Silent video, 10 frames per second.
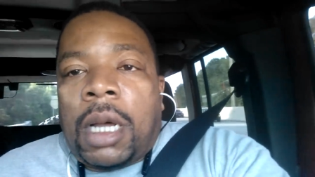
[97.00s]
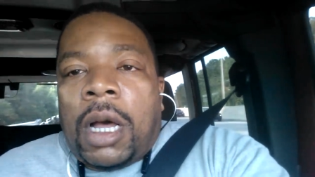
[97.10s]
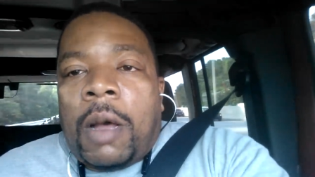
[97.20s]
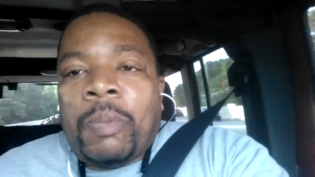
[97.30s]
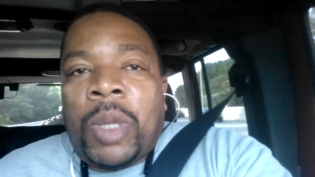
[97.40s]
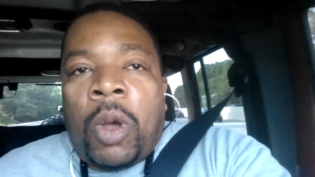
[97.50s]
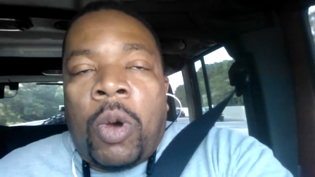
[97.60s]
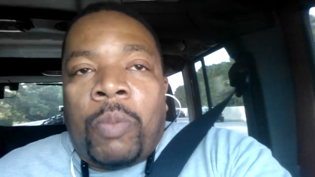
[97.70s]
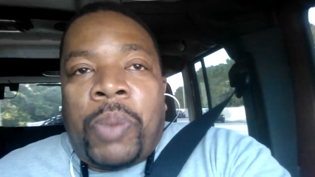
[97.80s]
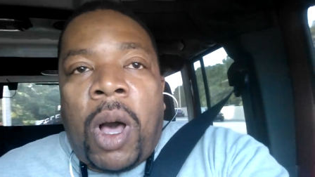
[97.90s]
Um,
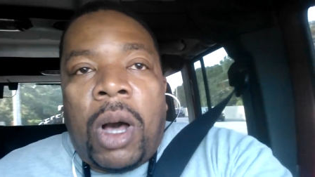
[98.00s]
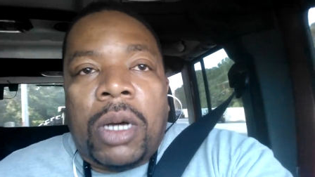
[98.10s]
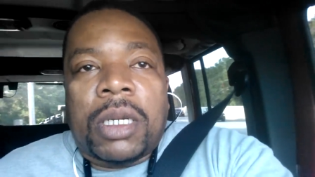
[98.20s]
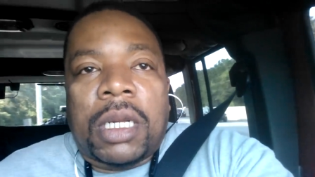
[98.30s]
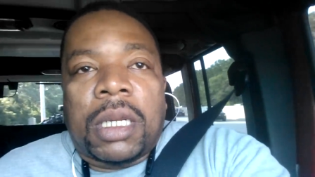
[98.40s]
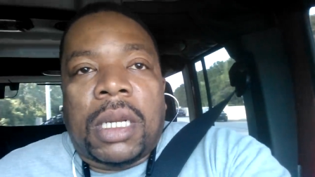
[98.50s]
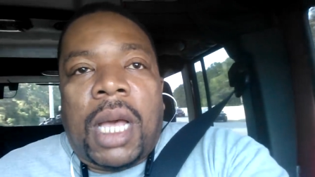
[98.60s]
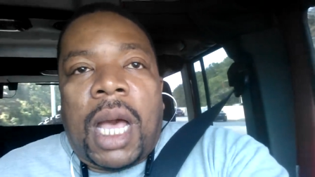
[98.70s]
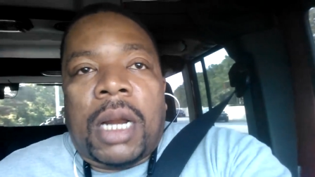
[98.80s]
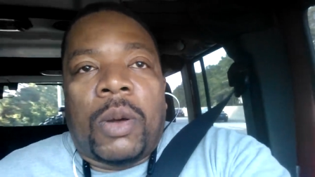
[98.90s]
no punk.
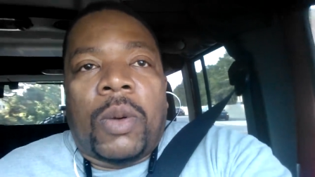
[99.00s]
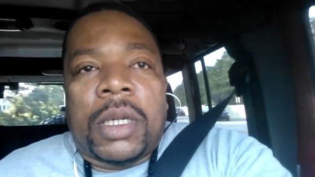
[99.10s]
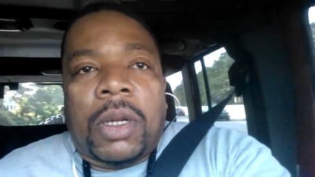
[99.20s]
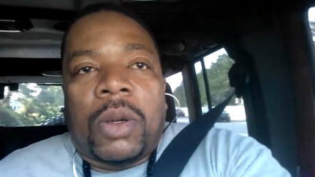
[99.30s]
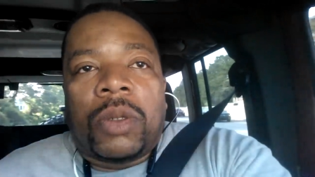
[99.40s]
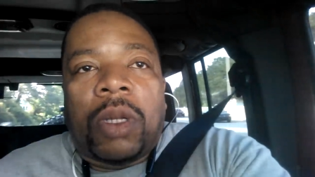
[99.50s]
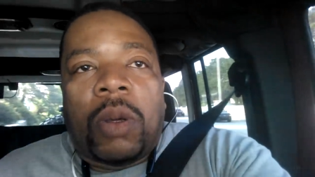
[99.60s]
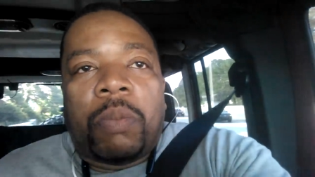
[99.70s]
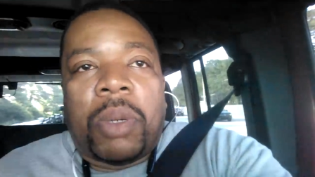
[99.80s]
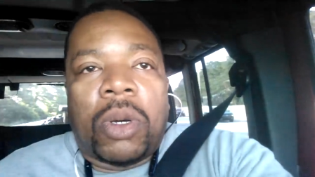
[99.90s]
I don't want no
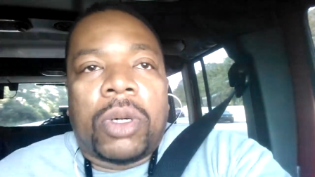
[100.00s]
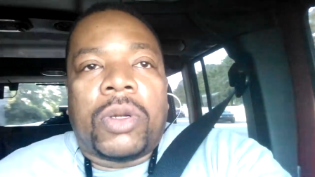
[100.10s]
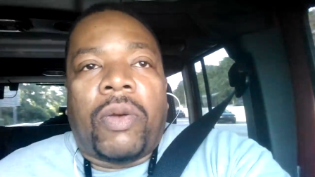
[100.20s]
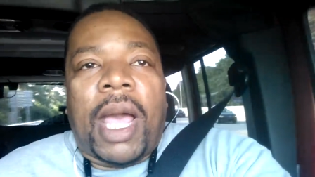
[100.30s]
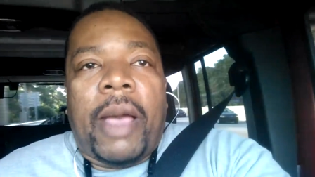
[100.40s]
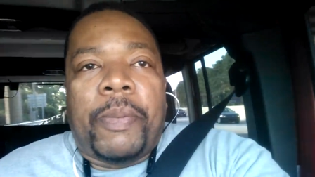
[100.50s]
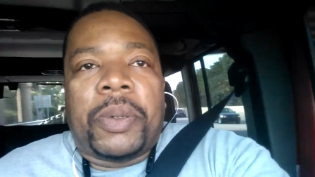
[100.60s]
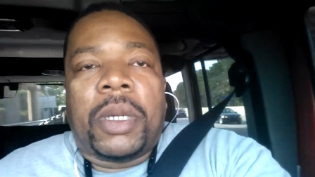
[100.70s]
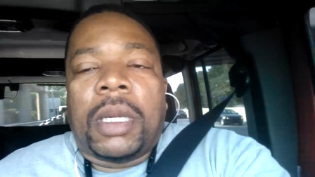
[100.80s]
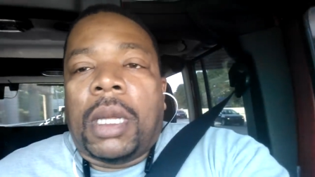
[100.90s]
no bull crap.
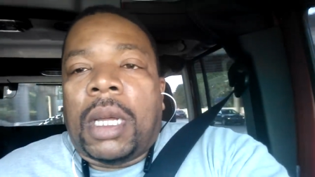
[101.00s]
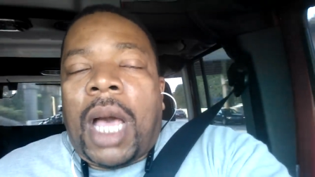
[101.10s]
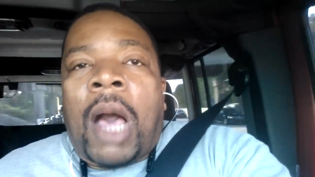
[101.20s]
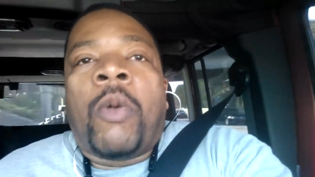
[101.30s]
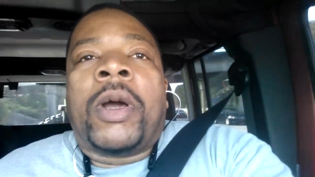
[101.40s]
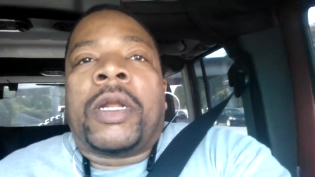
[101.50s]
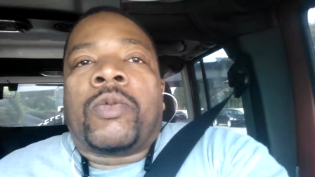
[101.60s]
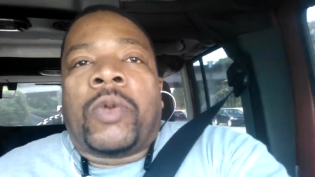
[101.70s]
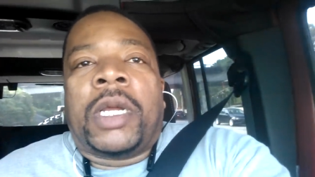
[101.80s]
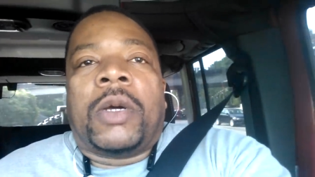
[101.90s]
I want it
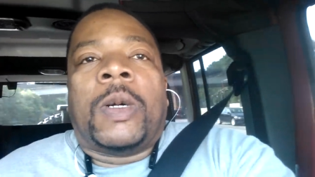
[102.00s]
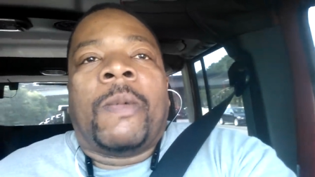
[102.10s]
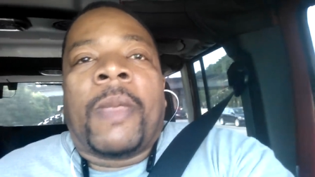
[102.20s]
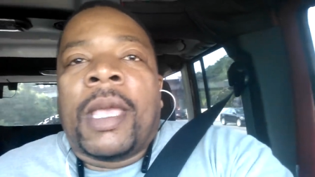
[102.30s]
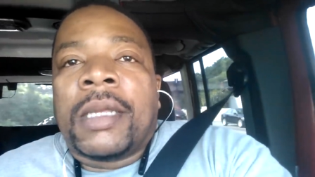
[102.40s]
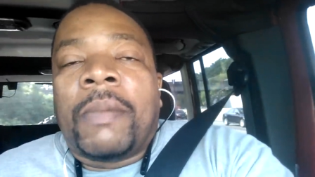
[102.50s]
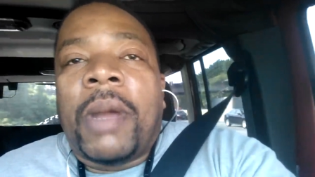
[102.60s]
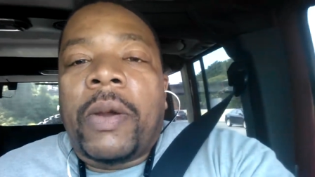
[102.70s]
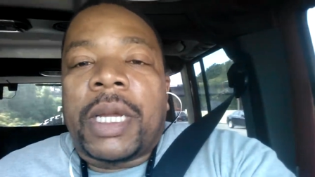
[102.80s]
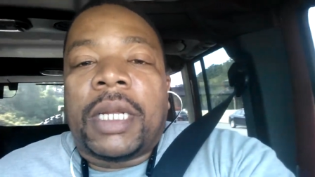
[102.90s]
real.
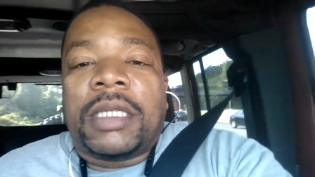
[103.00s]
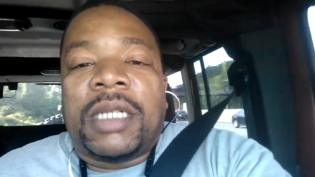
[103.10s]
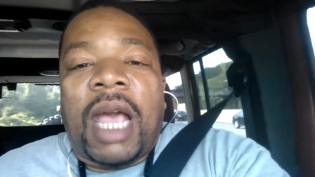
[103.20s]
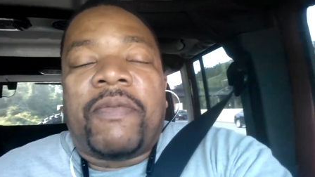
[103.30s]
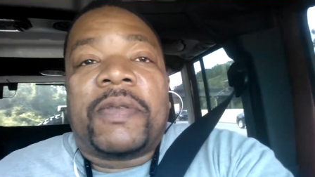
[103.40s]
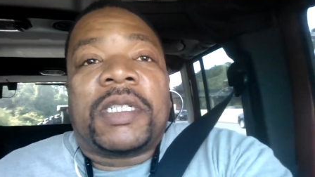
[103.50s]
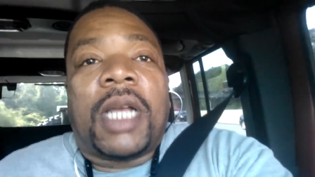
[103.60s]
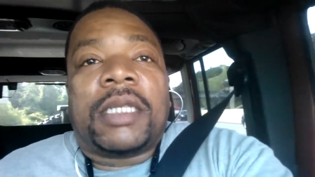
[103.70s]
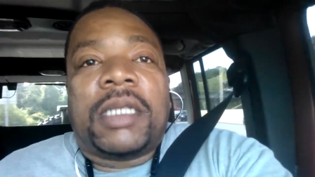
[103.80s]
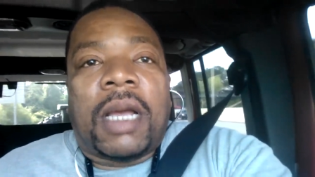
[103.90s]
American
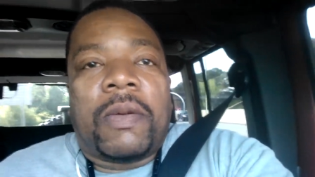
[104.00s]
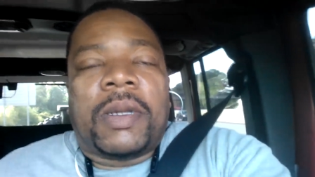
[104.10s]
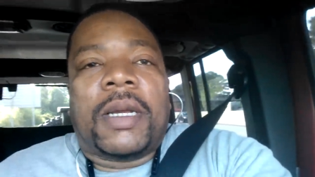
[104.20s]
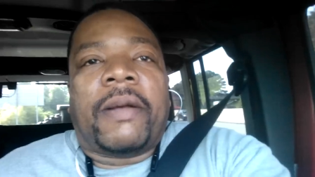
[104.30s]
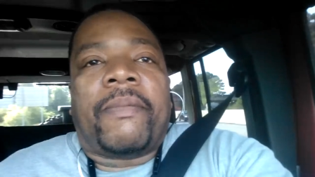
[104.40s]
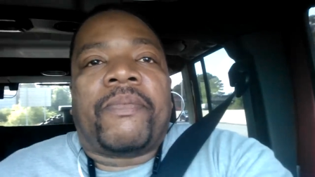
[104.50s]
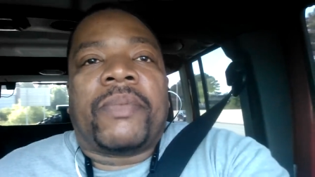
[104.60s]
Staffordshire Terrier.